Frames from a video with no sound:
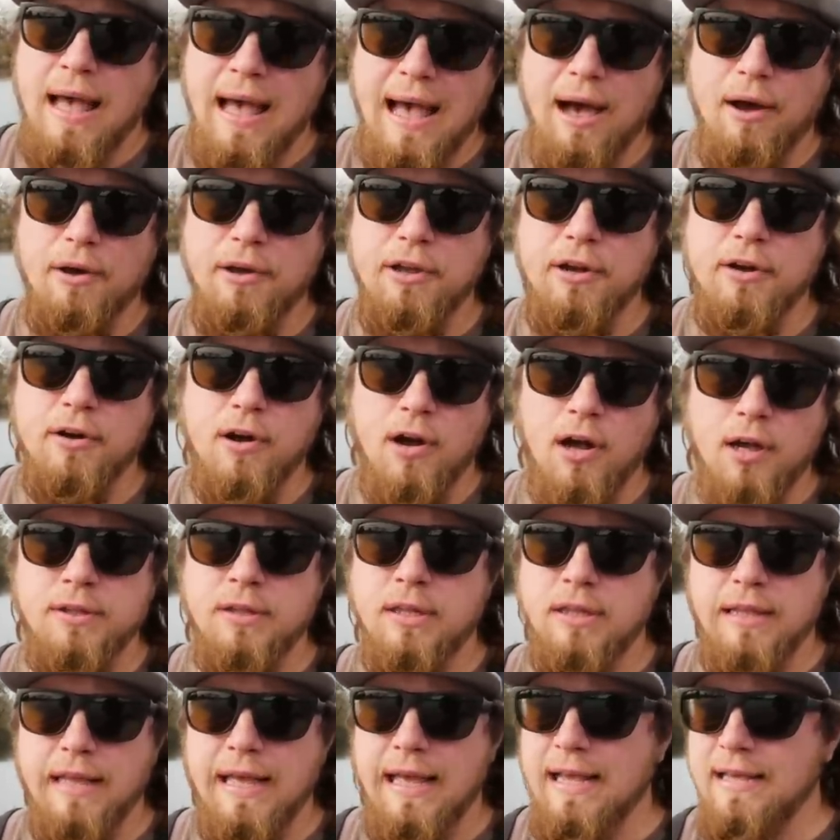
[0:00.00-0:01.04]
out here on
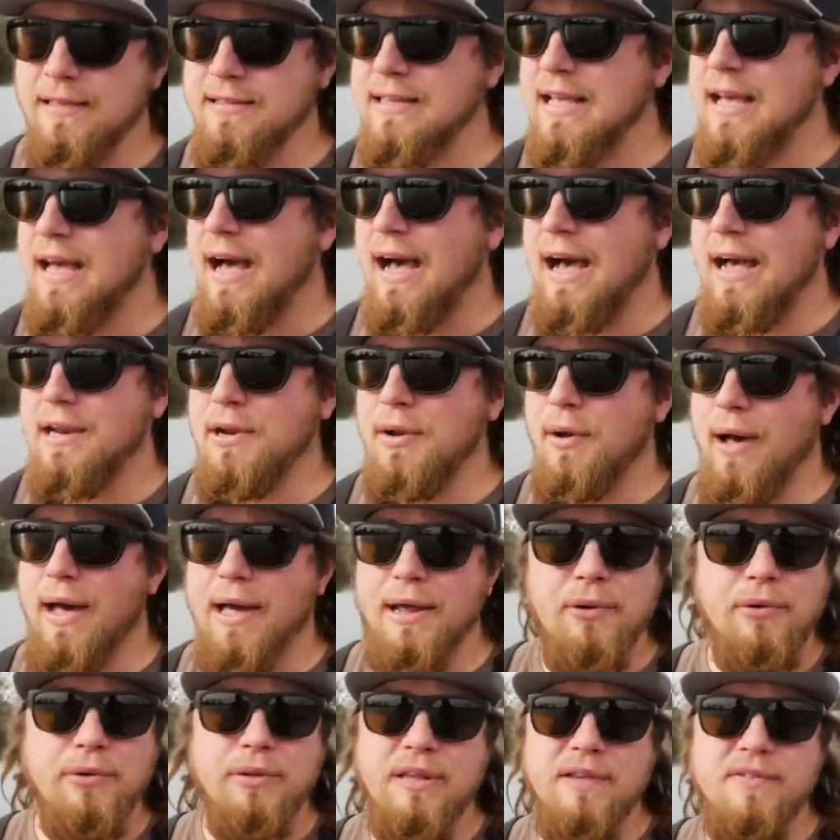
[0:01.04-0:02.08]
the lakes. I know I
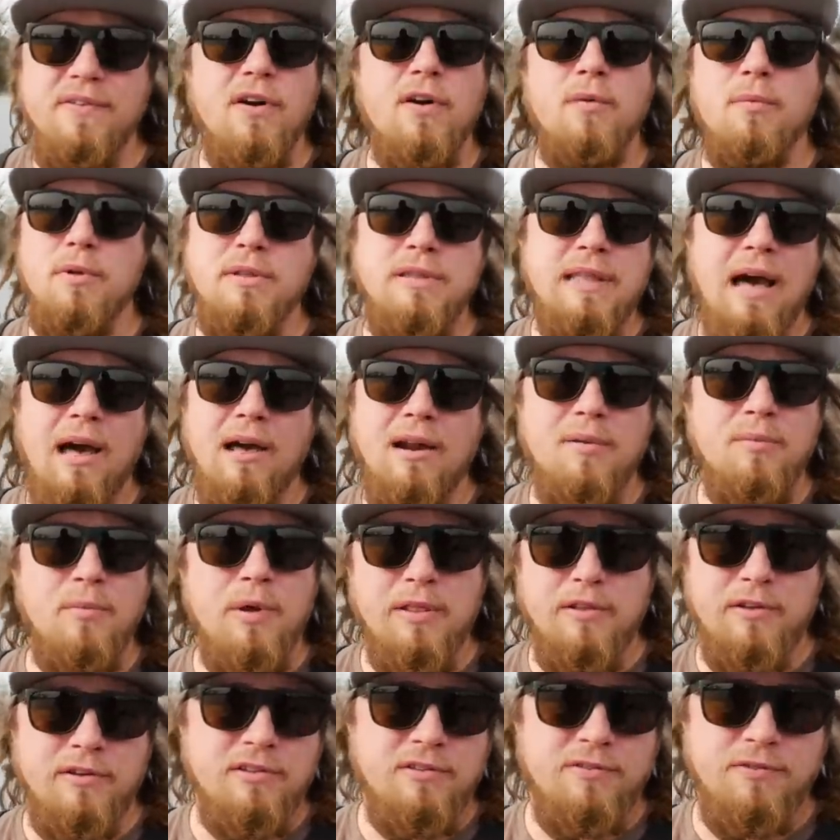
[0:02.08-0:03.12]
don't leave home without them,
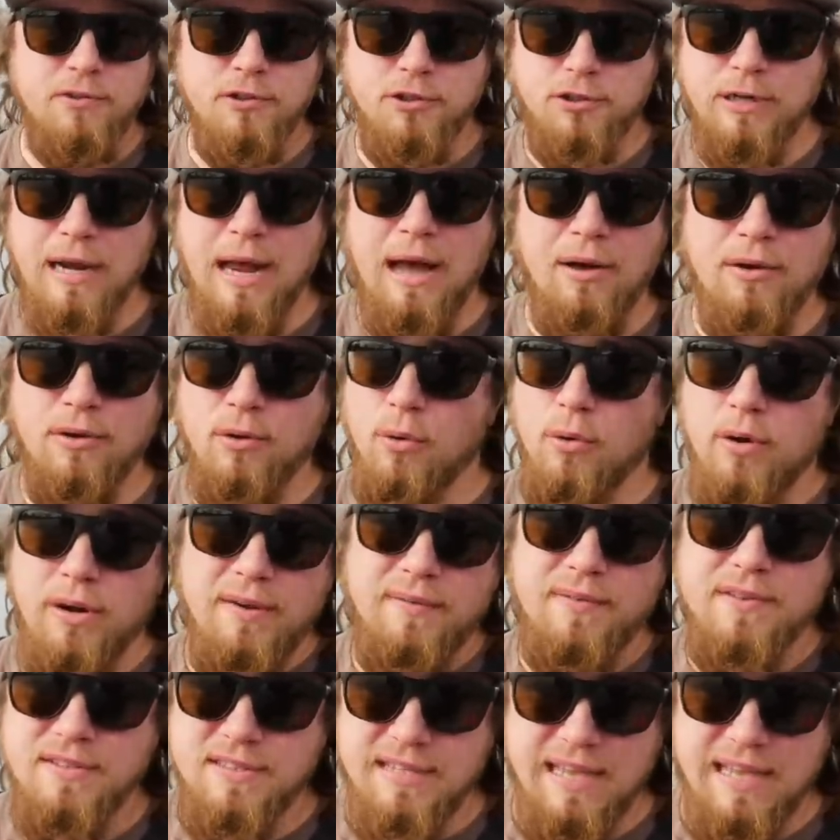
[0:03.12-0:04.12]
whether it's for trout or even